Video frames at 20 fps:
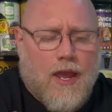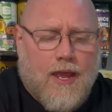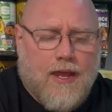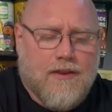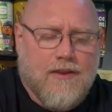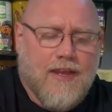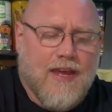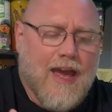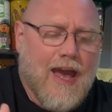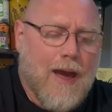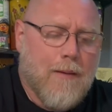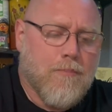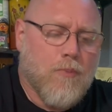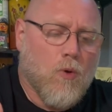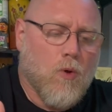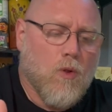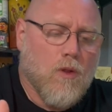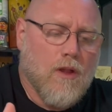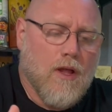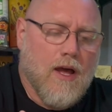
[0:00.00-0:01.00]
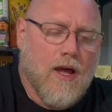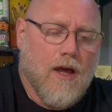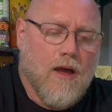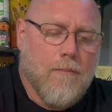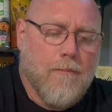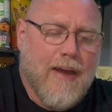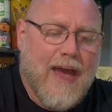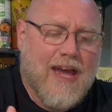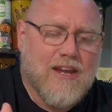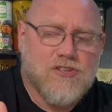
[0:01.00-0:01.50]
and the apple
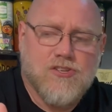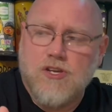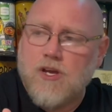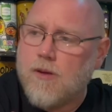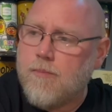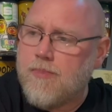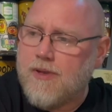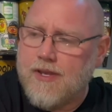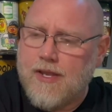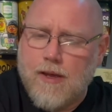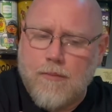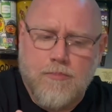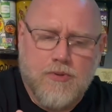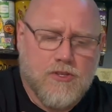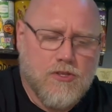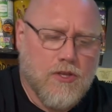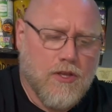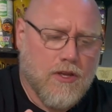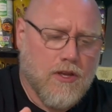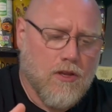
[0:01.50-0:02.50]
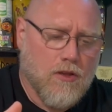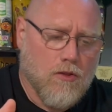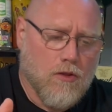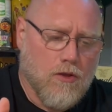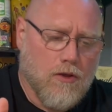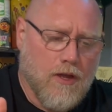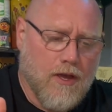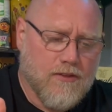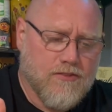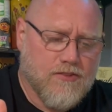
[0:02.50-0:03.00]
uh, mashup in that
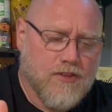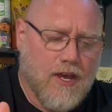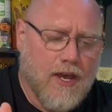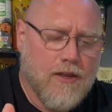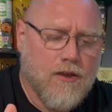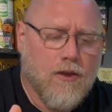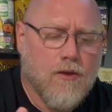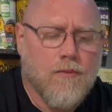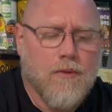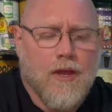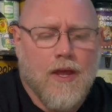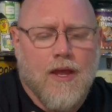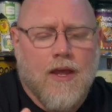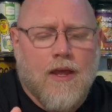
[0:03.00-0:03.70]
particular uh, cider.